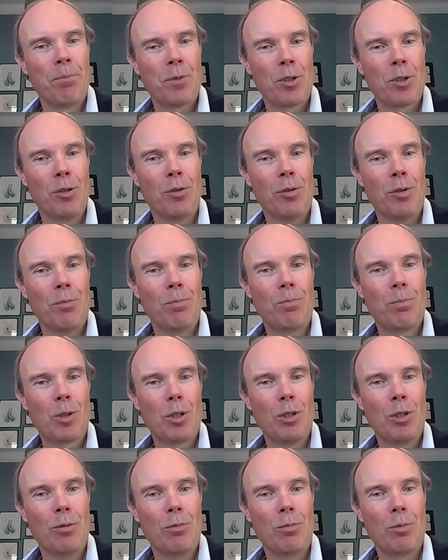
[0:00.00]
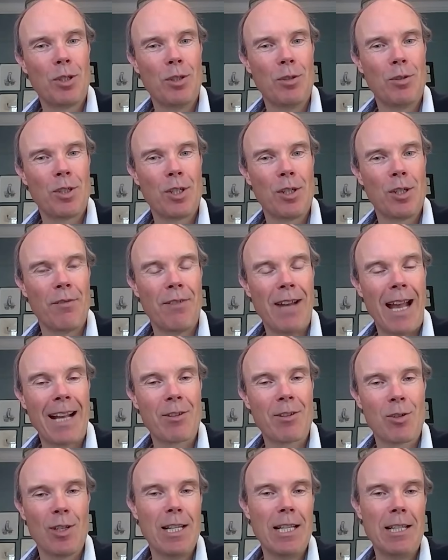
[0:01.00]
the
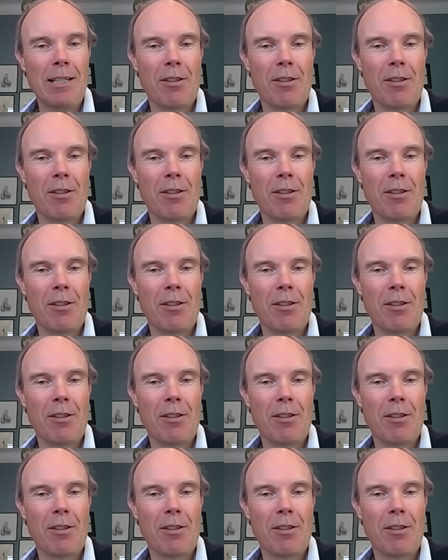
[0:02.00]
vaccine.